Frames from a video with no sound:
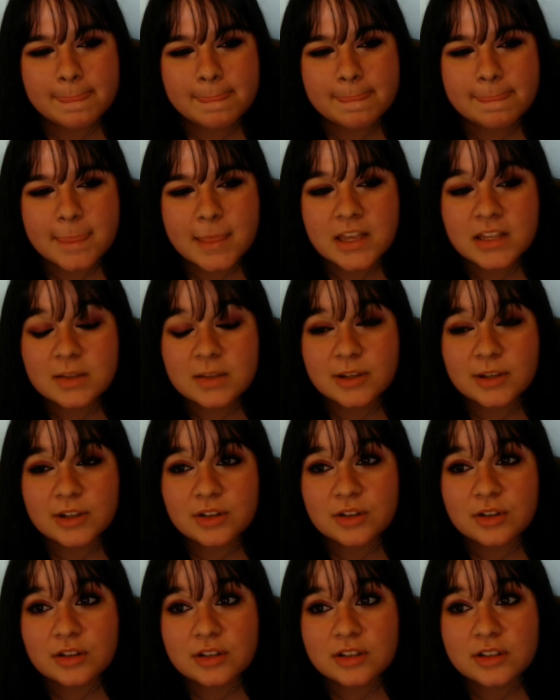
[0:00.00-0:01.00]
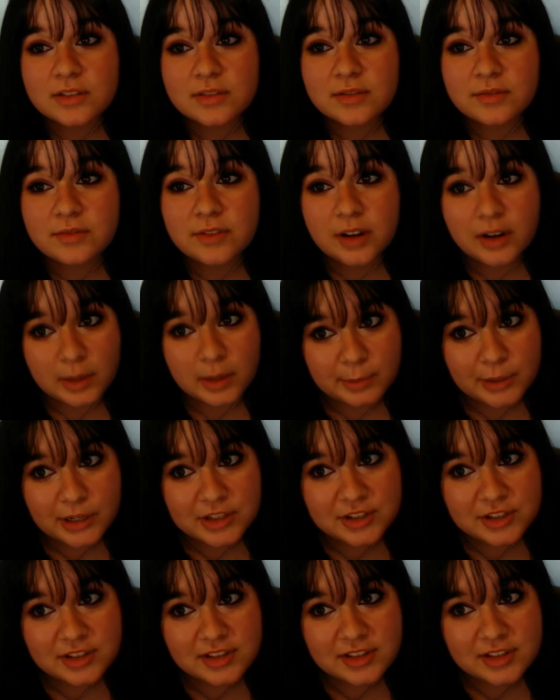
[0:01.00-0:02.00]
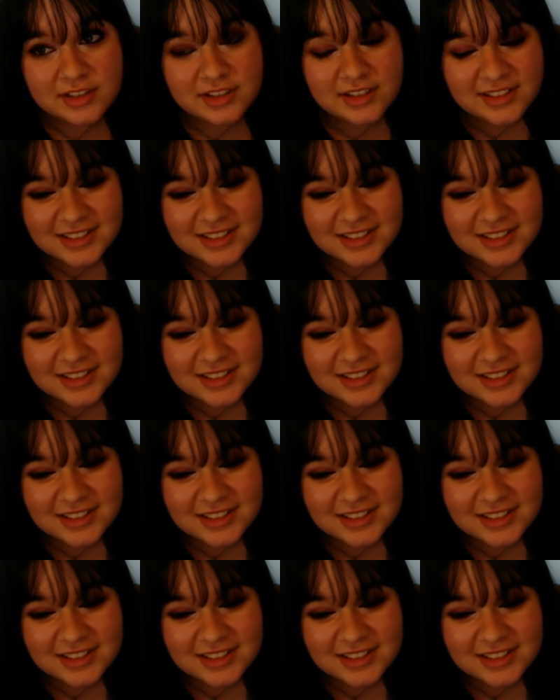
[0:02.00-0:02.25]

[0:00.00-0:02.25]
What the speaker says: this picture is very precious.